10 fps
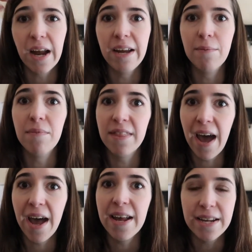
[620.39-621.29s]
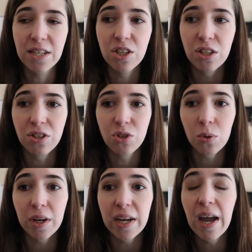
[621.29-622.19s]
I am that into the
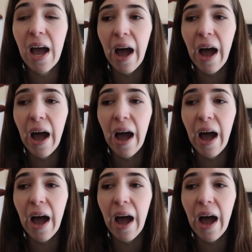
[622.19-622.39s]
story.